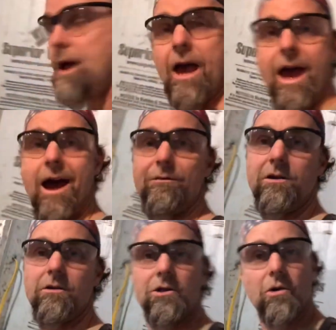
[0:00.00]
After
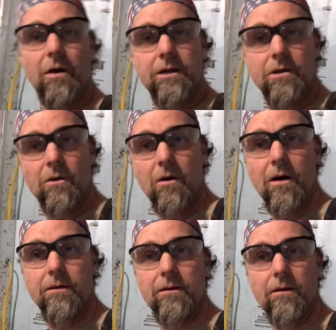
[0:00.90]
your joints are
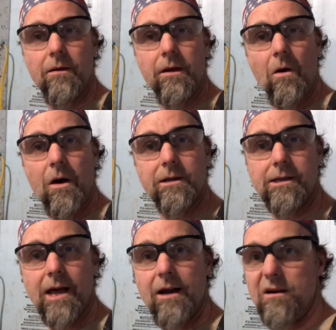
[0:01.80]
on the on
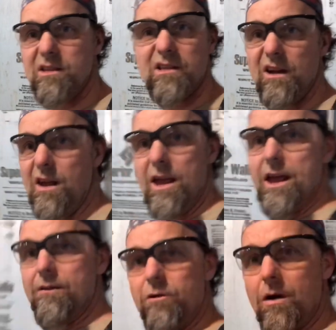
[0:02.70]
centers,
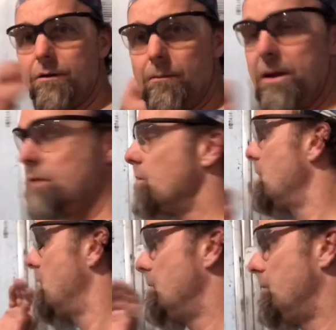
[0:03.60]
if you have a big
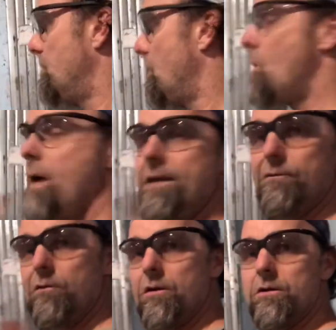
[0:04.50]
room, full
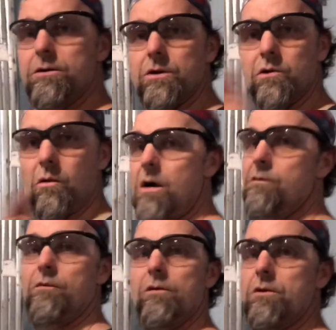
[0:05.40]
8-footers or
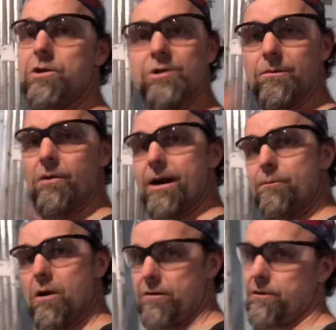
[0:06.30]
12-footers should break
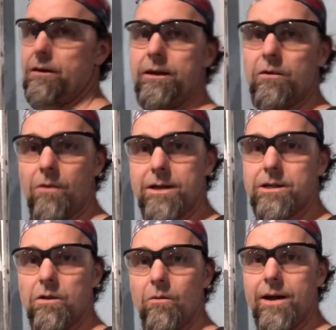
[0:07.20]
perfectly the
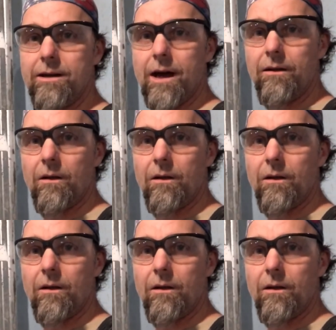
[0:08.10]
rest of the way down the